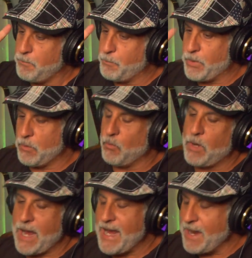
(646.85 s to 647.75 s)
but
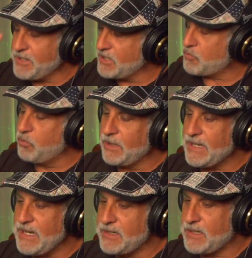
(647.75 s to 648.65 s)
I, I just really
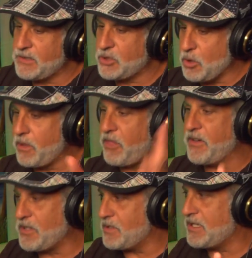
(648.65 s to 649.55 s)
need to, two other
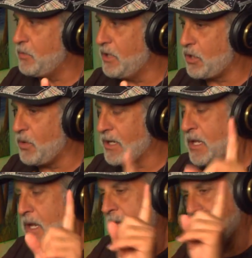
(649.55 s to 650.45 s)
things I want to say really quick.
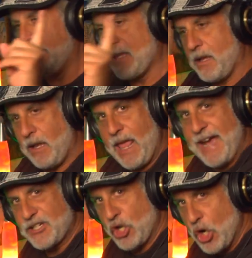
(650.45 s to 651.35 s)
The
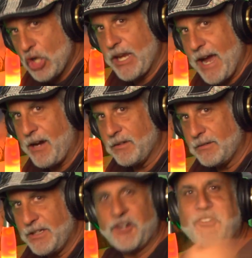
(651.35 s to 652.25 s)
last hook
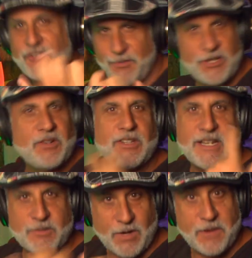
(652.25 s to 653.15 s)
out, you know, you see me doing
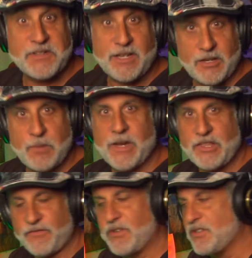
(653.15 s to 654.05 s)
this, what I was telling you
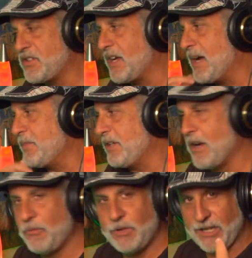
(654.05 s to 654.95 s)
about the first stop, you know,
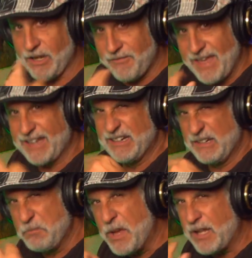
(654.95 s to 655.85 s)
I really love that
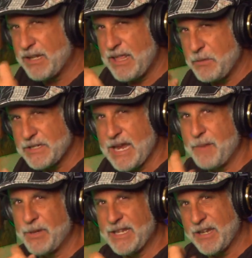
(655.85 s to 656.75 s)
little melody that was
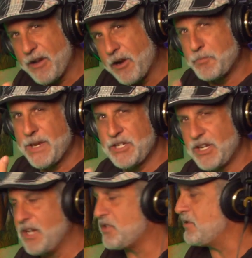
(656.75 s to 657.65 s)
happening and an
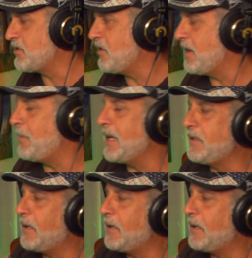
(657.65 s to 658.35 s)
arpeggiation that's going on back